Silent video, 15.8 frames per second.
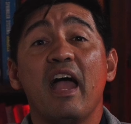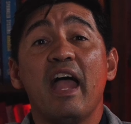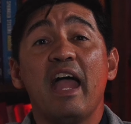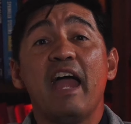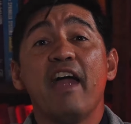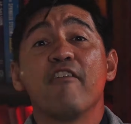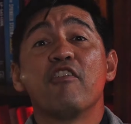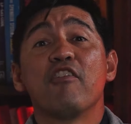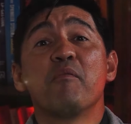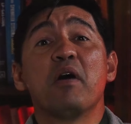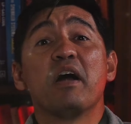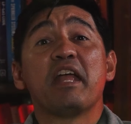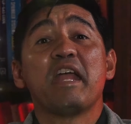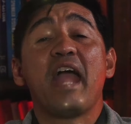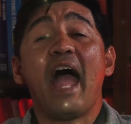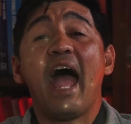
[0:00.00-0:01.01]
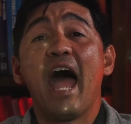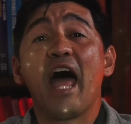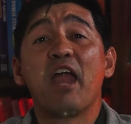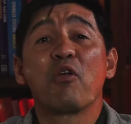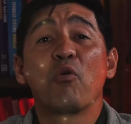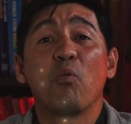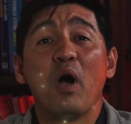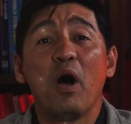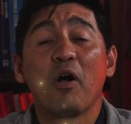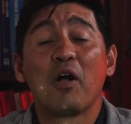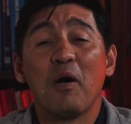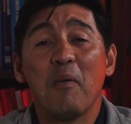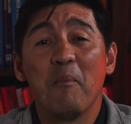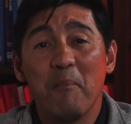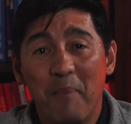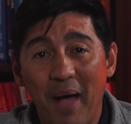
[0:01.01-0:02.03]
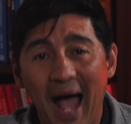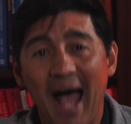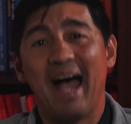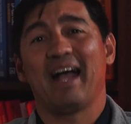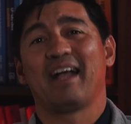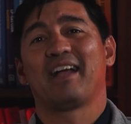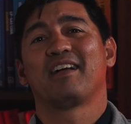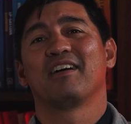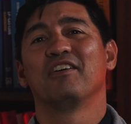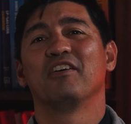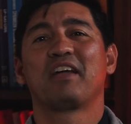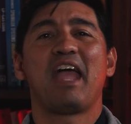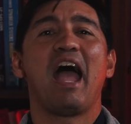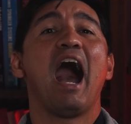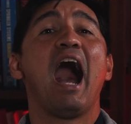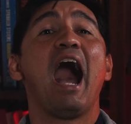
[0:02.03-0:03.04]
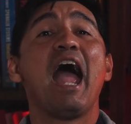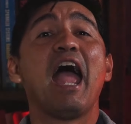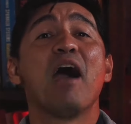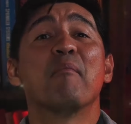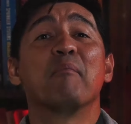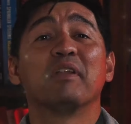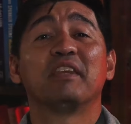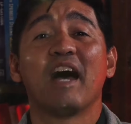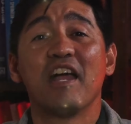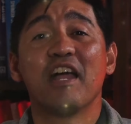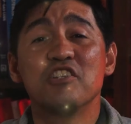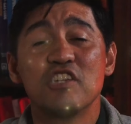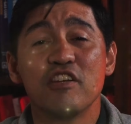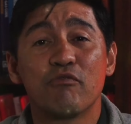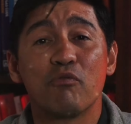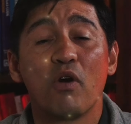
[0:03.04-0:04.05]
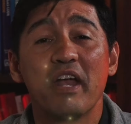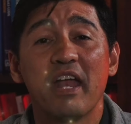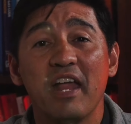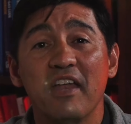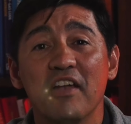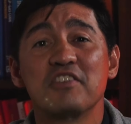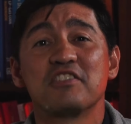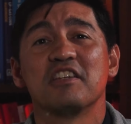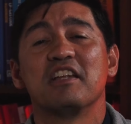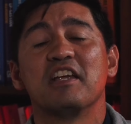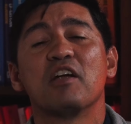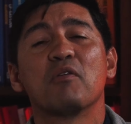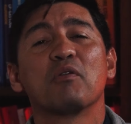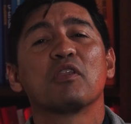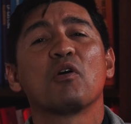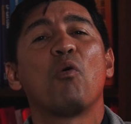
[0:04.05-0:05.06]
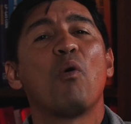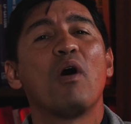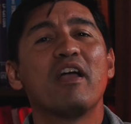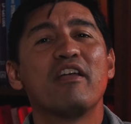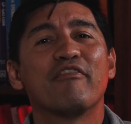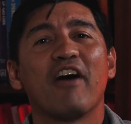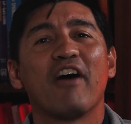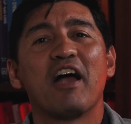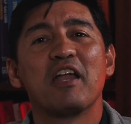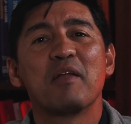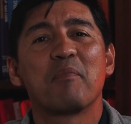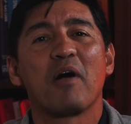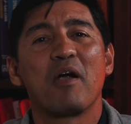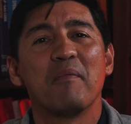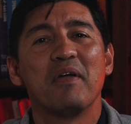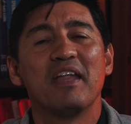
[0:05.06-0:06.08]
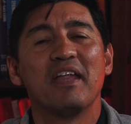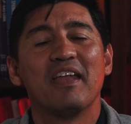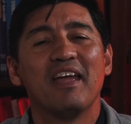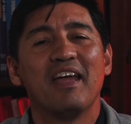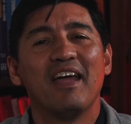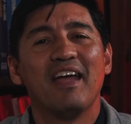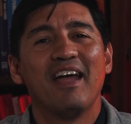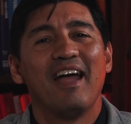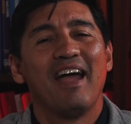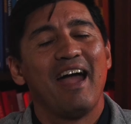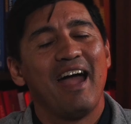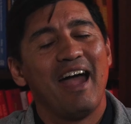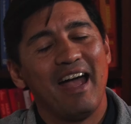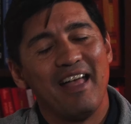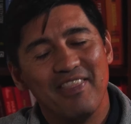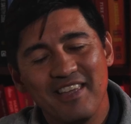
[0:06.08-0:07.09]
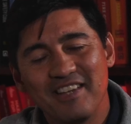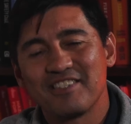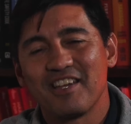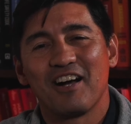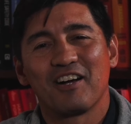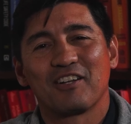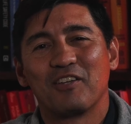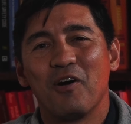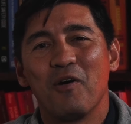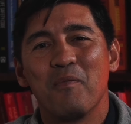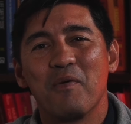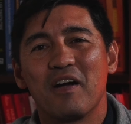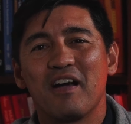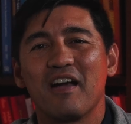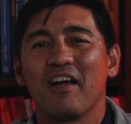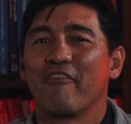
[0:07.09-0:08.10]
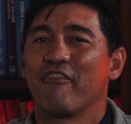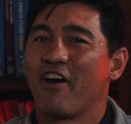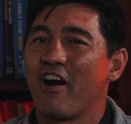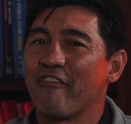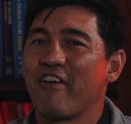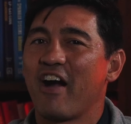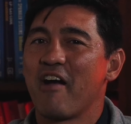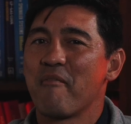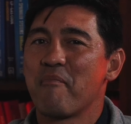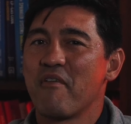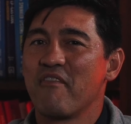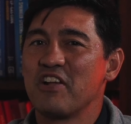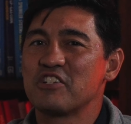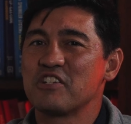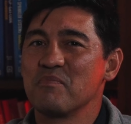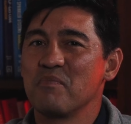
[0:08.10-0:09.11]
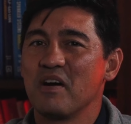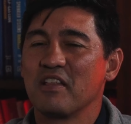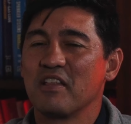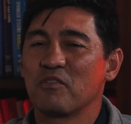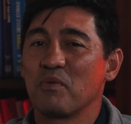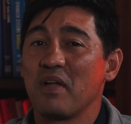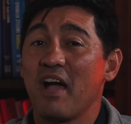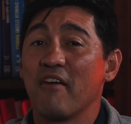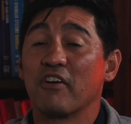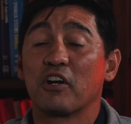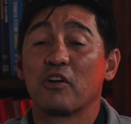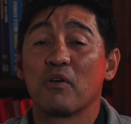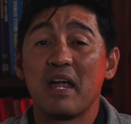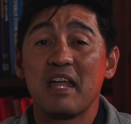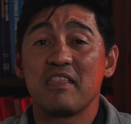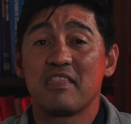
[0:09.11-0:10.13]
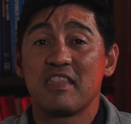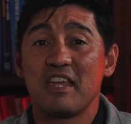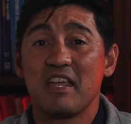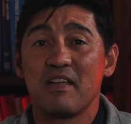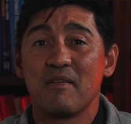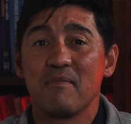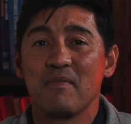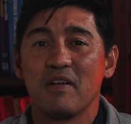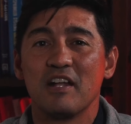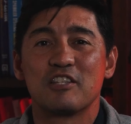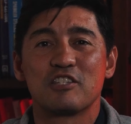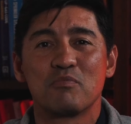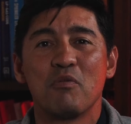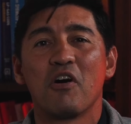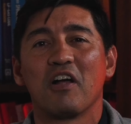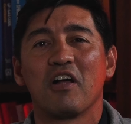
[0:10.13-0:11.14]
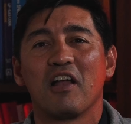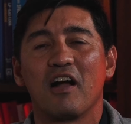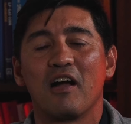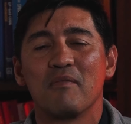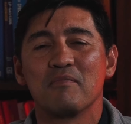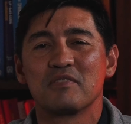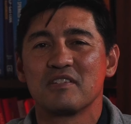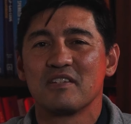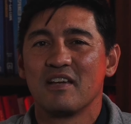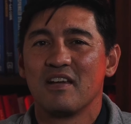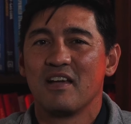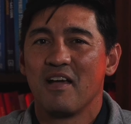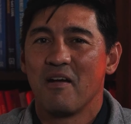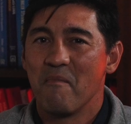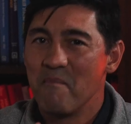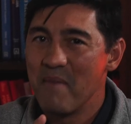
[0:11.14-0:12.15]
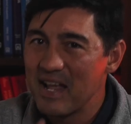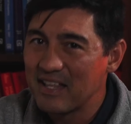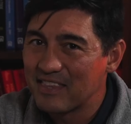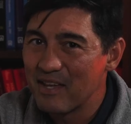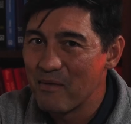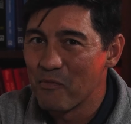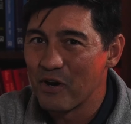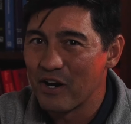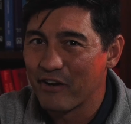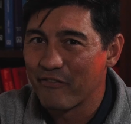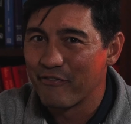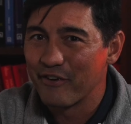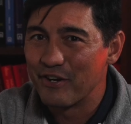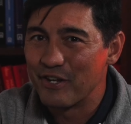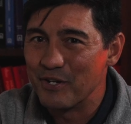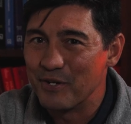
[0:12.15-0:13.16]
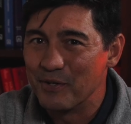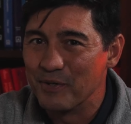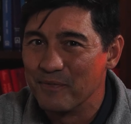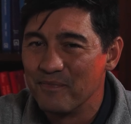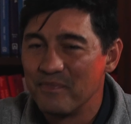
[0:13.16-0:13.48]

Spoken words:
Hey everybody, and welcome back. Okay, I am Battalion Chief Henderson here with the Hawaii Fire Department, and this October for our Fire Prevention Month we have a great theme. It's smoke alarms. Make them work for you.